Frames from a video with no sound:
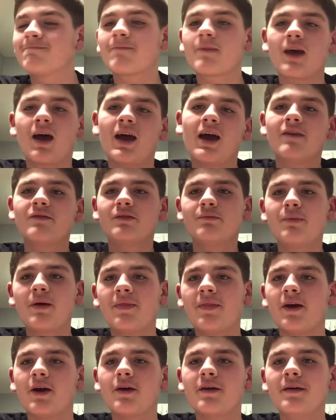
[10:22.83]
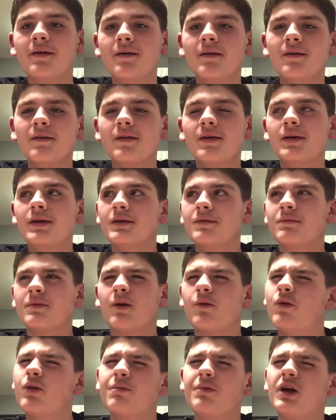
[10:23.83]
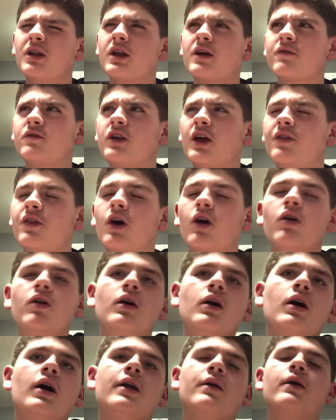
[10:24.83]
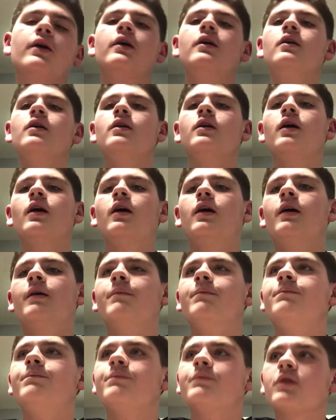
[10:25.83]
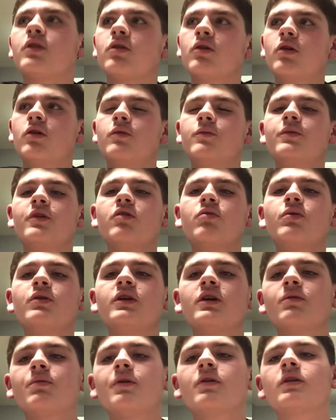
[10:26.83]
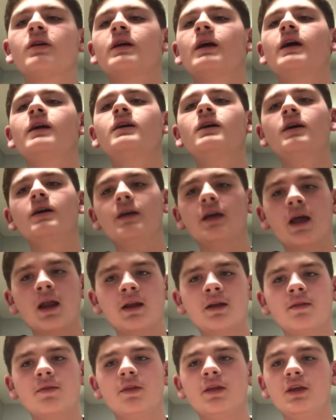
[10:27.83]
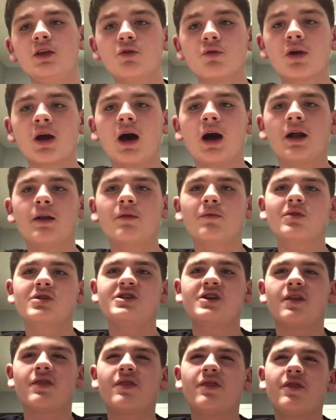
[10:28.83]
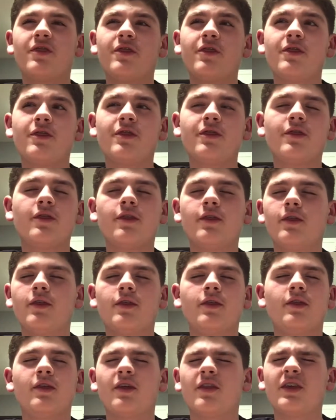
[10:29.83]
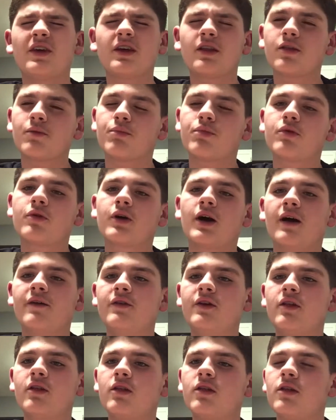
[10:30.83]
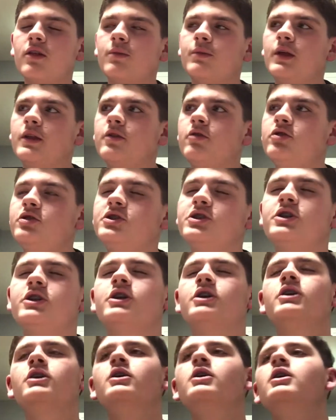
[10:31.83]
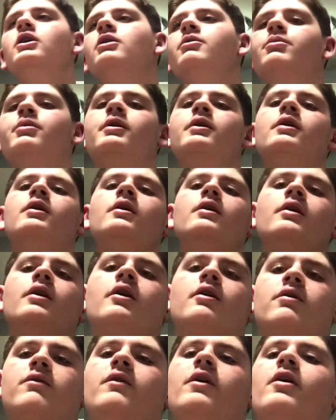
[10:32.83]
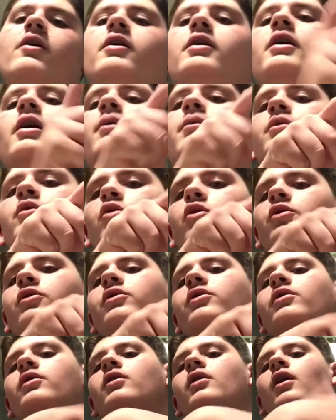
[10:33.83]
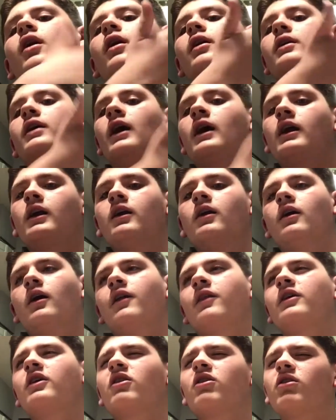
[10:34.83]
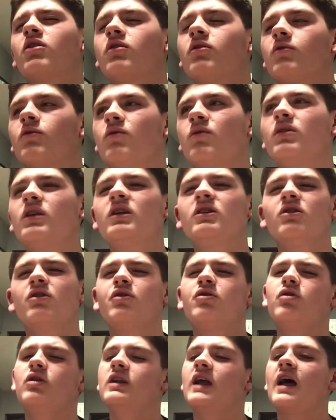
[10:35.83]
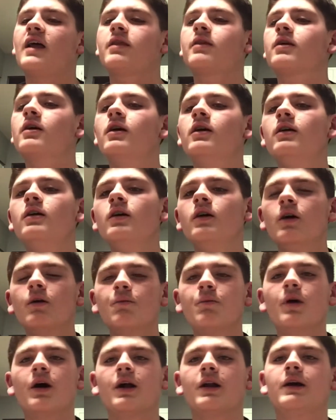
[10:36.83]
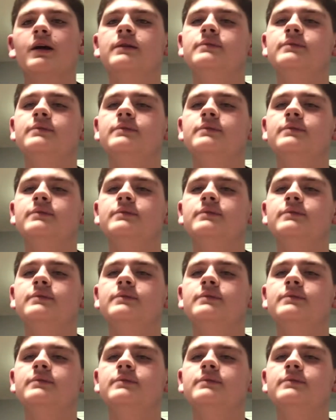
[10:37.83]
haven't been there. Probably wouldn't be a long flight though. Anyway, so this one takes place in Canada in the Yukon, which I think it's a province. I'm not too sure, but it's very up north, Canada. I think it's really close to Alaska, but